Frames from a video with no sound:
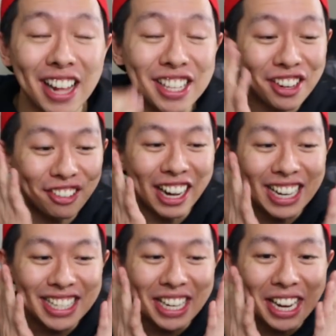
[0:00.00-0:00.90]
That's
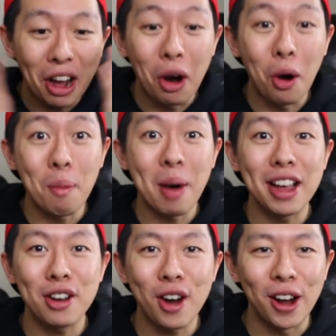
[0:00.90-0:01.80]
crazy. Oh
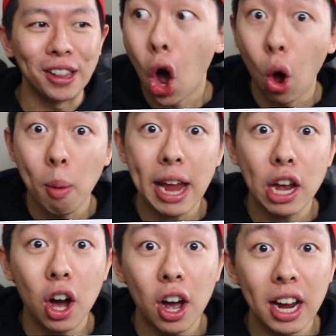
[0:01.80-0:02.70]
my god. Oh my
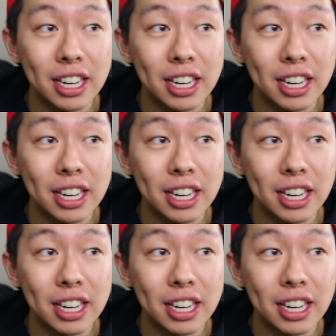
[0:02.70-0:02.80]
god.